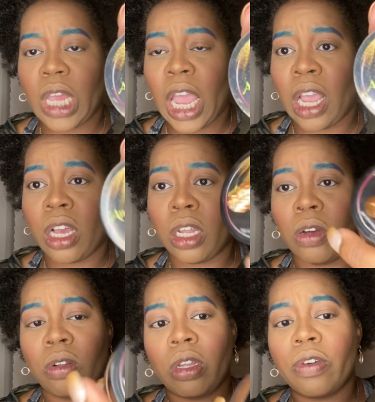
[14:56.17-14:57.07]

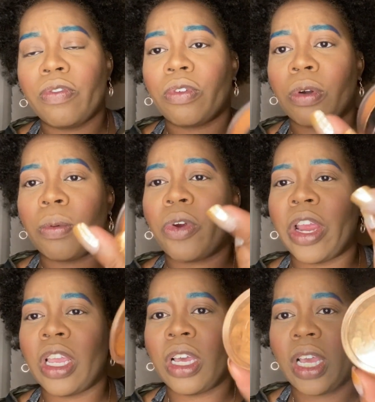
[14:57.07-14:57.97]
Englola from
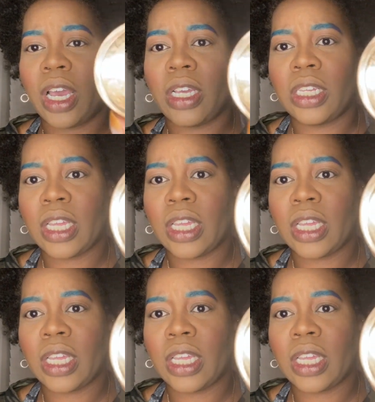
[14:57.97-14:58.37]
Crayon Case,